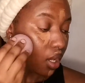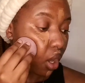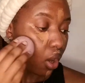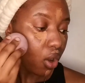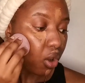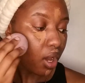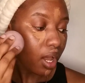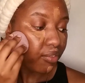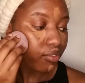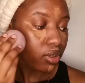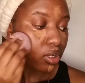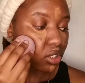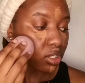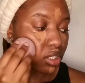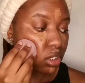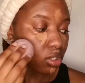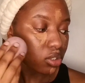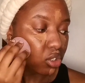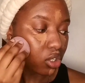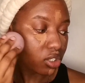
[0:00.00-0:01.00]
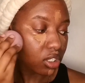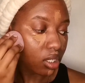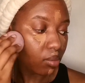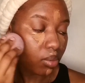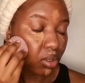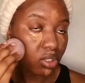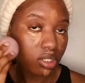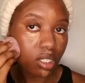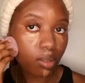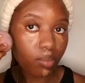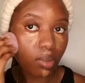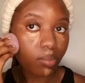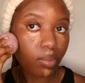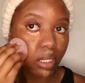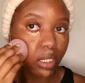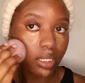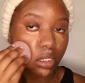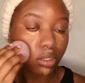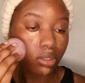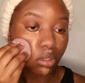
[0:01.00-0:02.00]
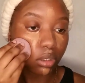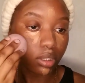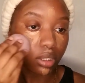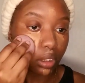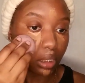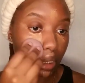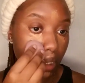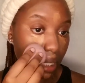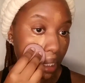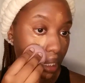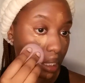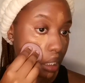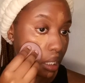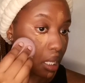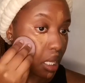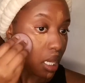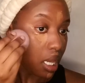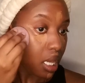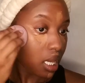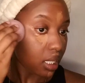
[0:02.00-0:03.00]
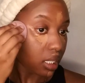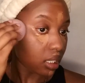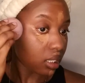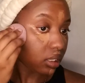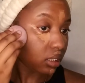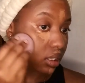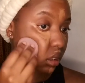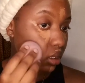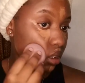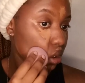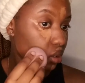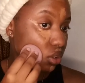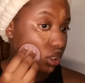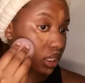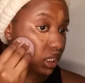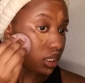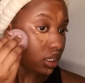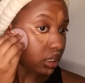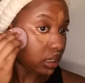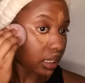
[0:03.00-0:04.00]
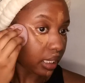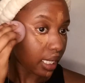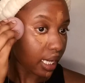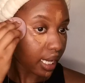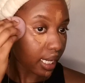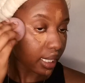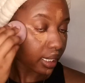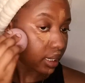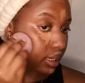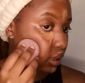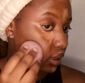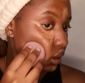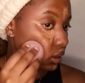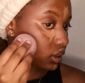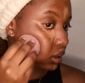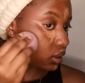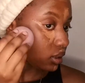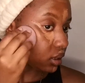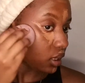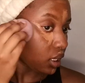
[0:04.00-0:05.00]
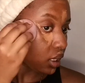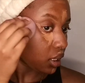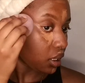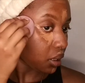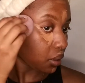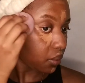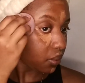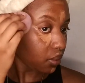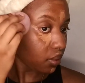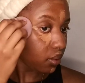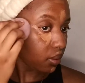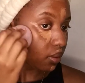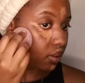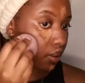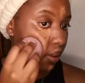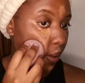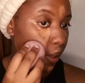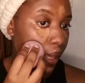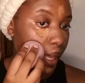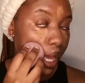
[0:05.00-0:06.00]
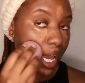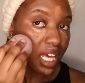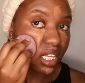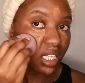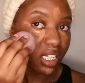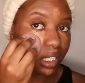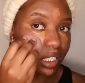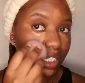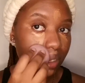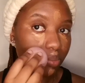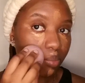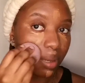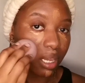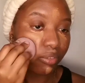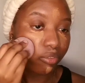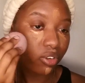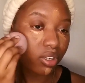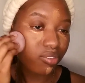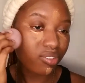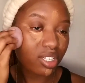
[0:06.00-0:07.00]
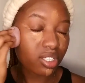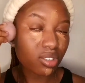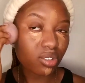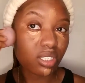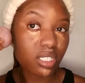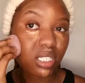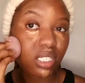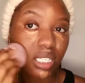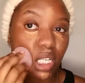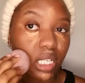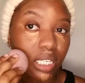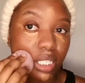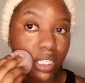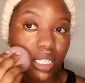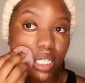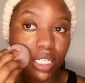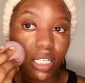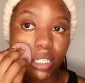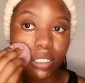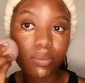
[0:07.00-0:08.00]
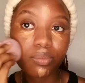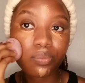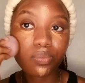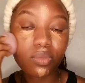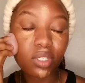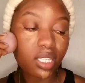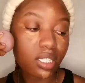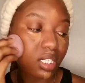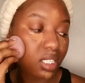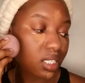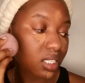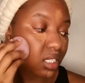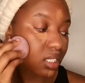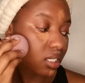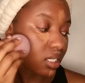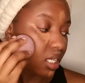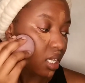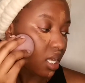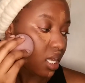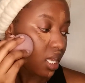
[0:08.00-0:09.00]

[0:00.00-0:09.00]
Oh, I've not talked about the Maybelline concealer. It's really nice. I think it's my favorite concealer. These